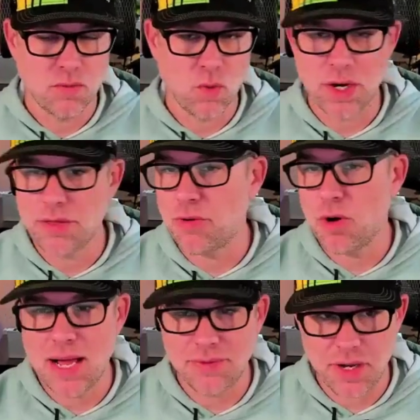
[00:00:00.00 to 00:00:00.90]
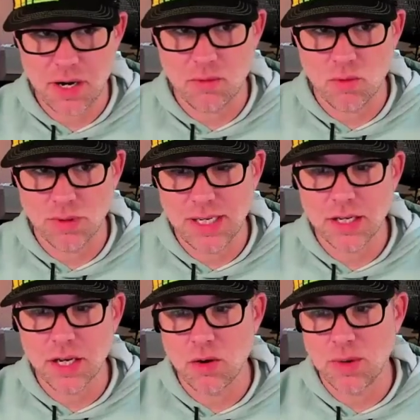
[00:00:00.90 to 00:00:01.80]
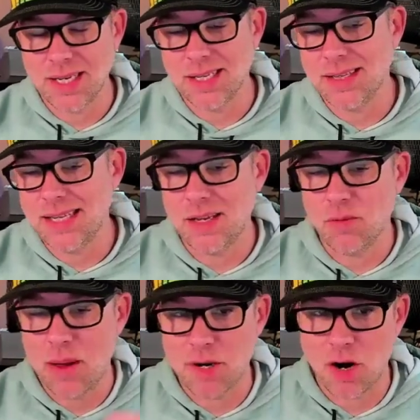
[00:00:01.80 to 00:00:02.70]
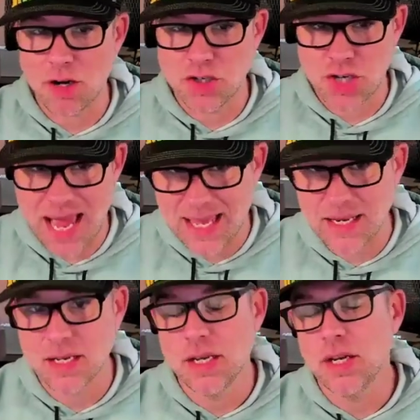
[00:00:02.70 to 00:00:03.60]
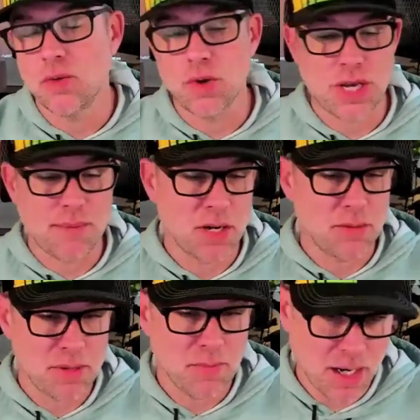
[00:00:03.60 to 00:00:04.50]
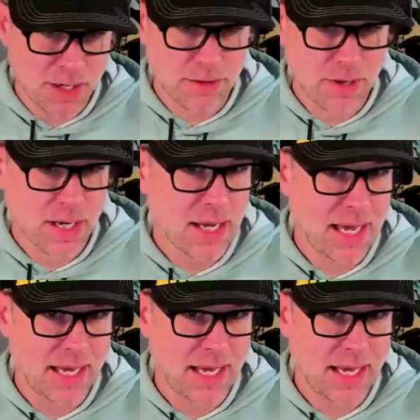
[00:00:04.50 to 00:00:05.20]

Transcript: want to throw out there will need to go in the webinar chat, which I'm going to be monitoring